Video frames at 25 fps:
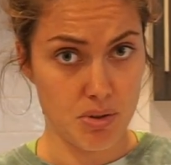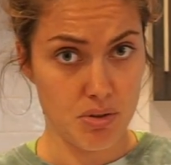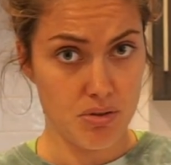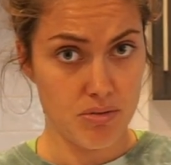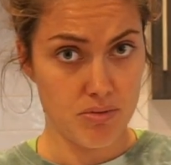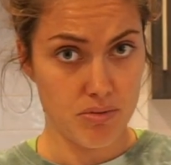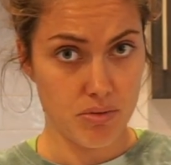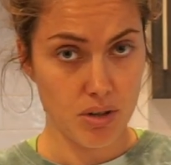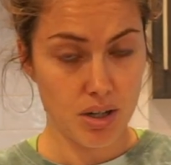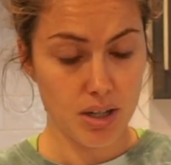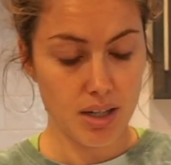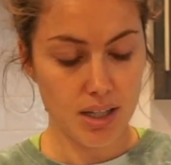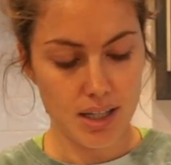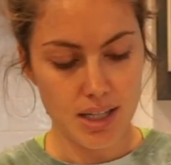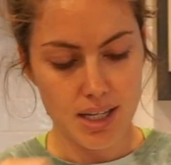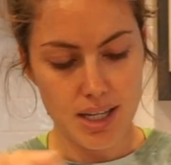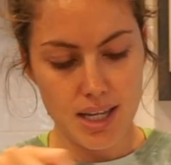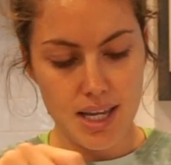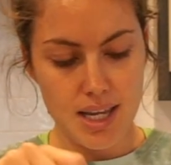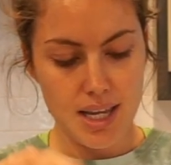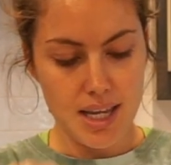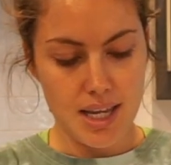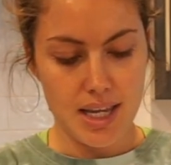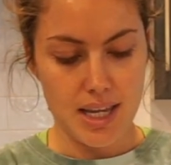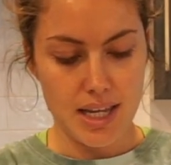fork
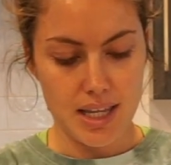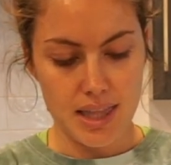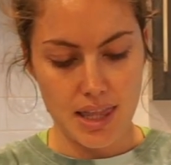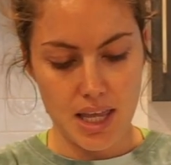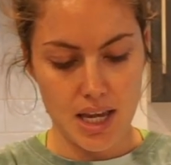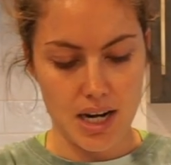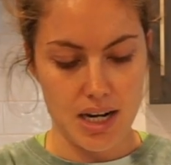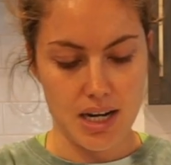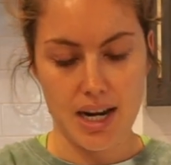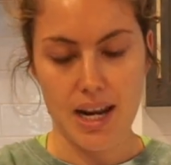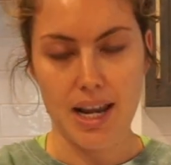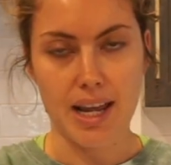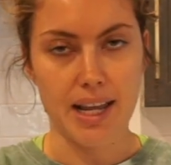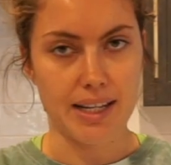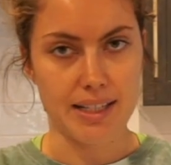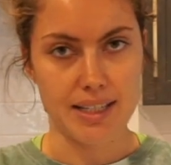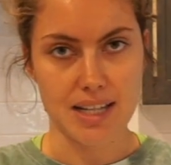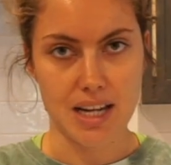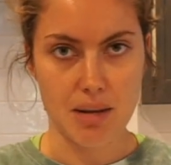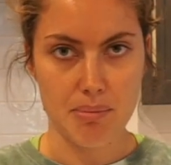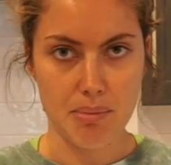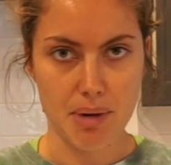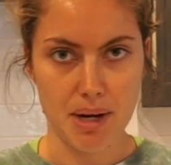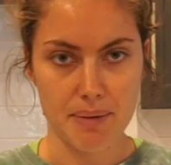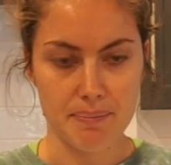in there and take
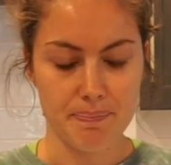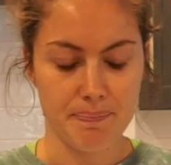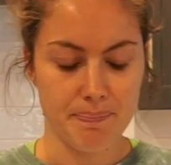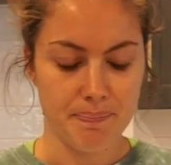a bite.